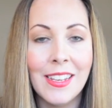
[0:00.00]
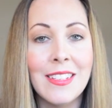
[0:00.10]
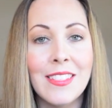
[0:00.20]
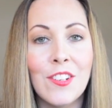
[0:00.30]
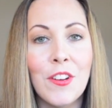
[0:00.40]

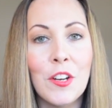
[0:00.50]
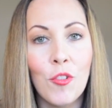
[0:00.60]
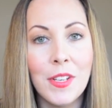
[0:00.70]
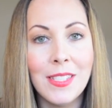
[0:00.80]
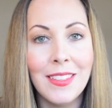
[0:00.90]
Consider
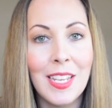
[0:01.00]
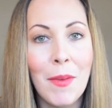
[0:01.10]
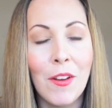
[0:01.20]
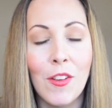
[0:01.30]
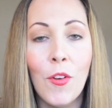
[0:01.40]
increasing the
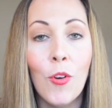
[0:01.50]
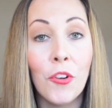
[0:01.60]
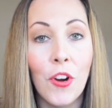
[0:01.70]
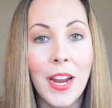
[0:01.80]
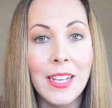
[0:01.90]
amount of whole
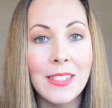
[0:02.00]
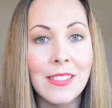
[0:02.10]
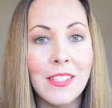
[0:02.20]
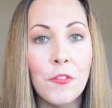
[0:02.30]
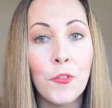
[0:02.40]

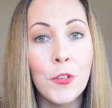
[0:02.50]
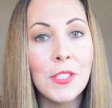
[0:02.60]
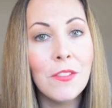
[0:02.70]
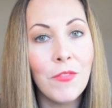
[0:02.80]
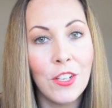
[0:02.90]
grains,
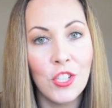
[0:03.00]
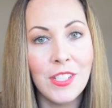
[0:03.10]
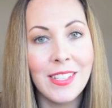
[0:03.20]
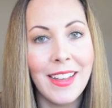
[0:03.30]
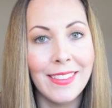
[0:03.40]
fruits and
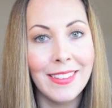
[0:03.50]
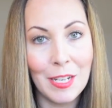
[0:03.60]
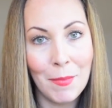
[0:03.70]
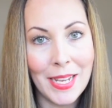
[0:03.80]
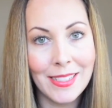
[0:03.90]
veggies, and
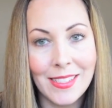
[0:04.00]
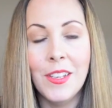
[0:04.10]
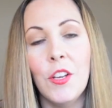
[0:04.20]
lean meats.